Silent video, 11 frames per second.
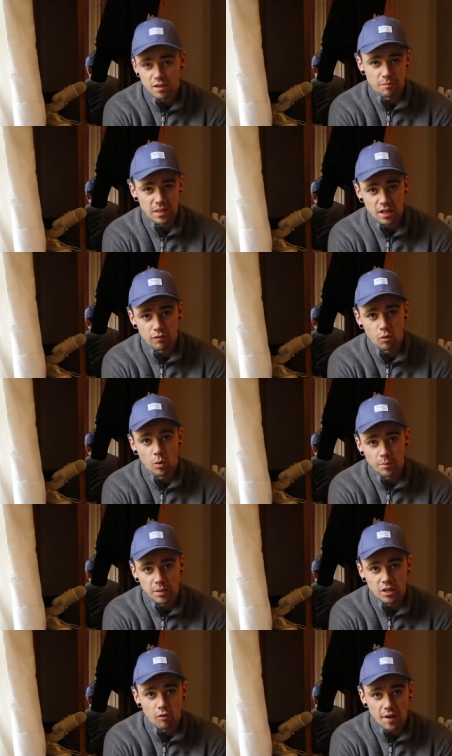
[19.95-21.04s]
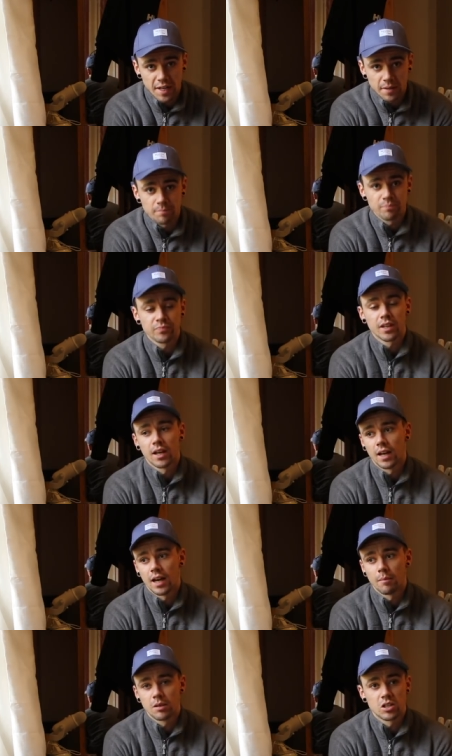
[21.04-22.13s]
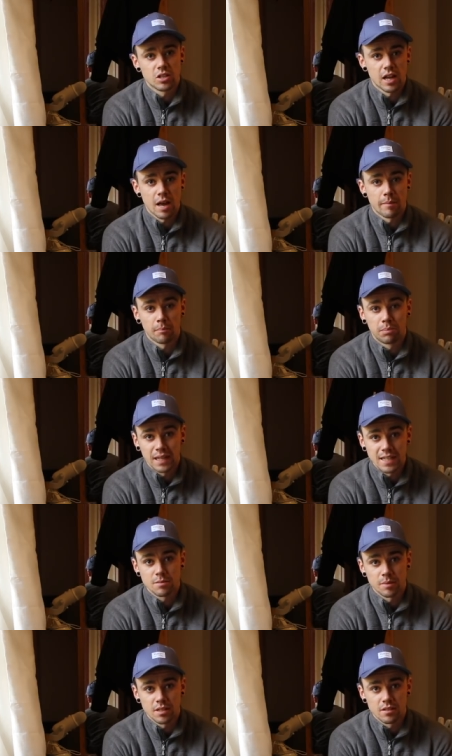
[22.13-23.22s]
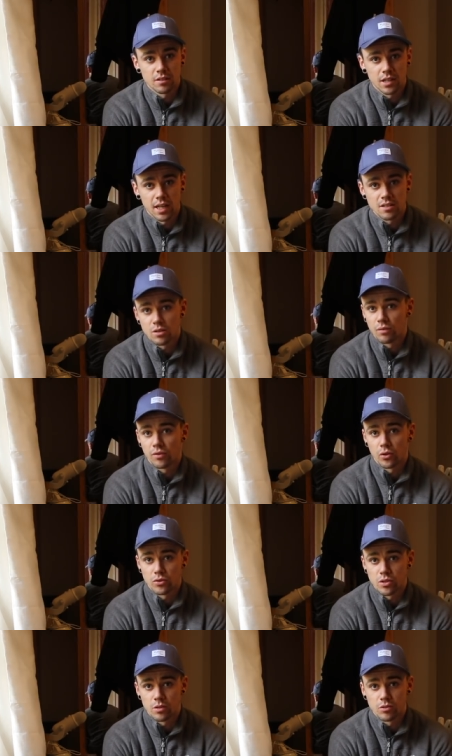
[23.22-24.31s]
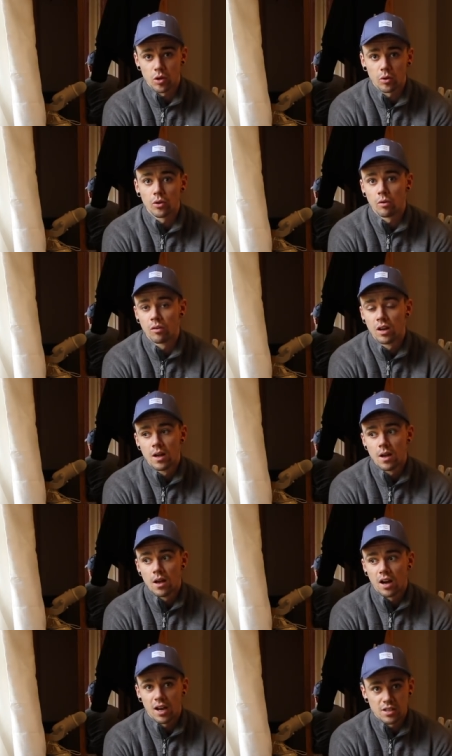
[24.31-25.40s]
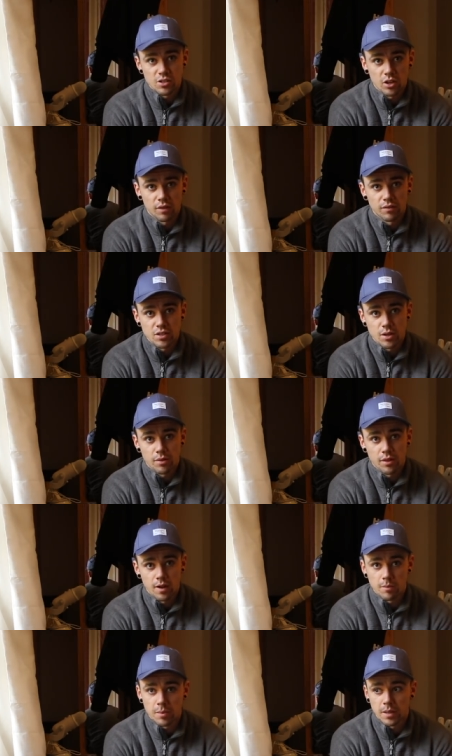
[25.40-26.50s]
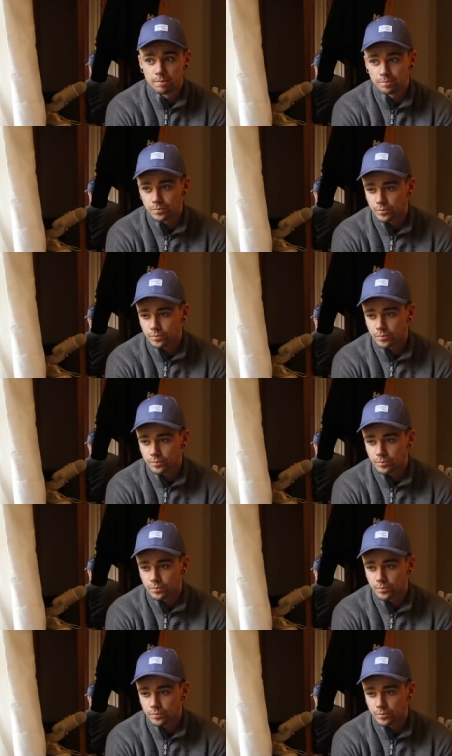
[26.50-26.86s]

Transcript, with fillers: I've been here for one week already because um, I am on placement. Okay, so for those of you who don't know, I study physiotherapy.